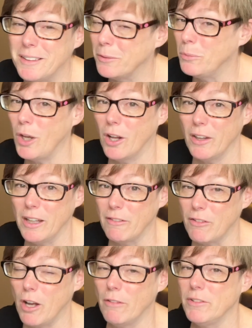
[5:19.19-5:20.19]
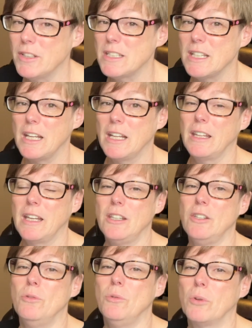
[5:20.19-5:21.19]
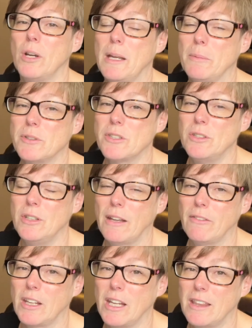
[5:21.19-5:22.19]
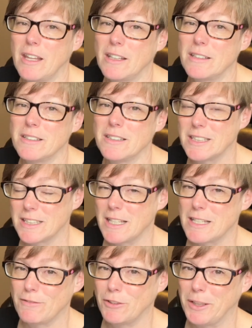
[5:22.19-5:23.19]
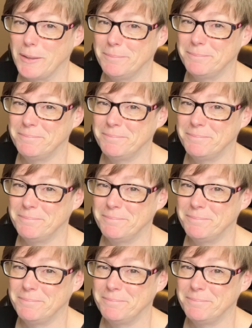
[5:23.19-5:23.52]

We all have conflict, and that you were able to navigate that successfully.